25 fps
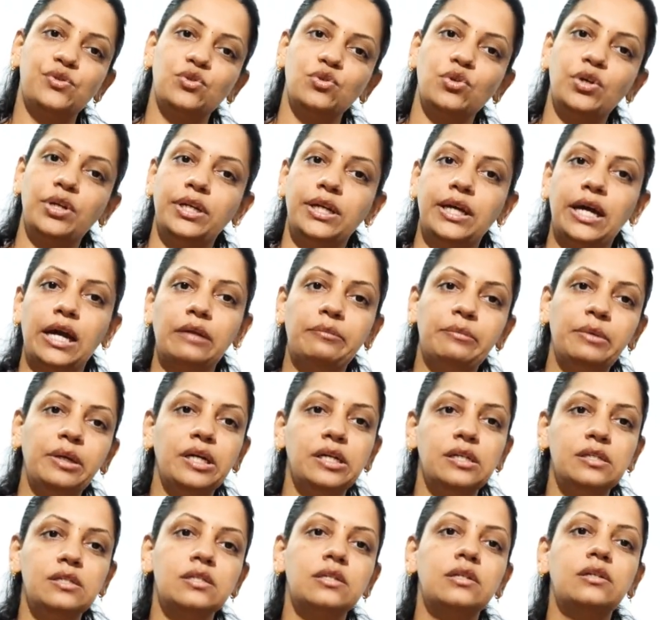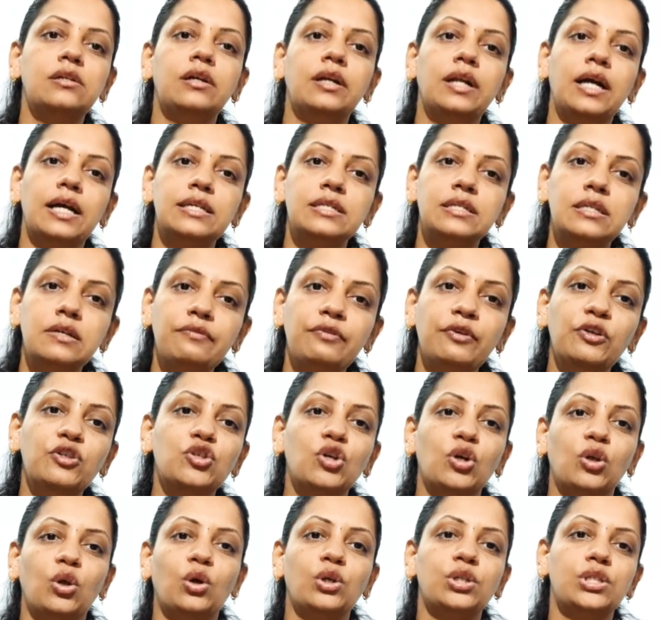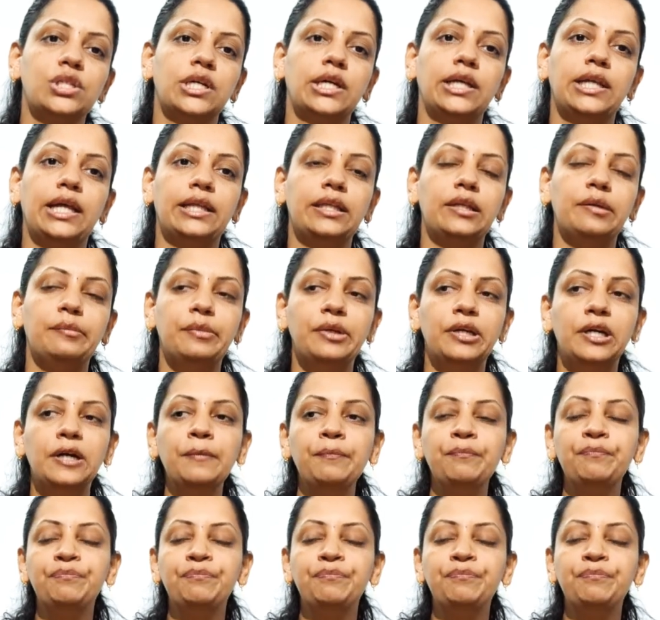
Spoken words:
So it can be considered as the physiological anemia.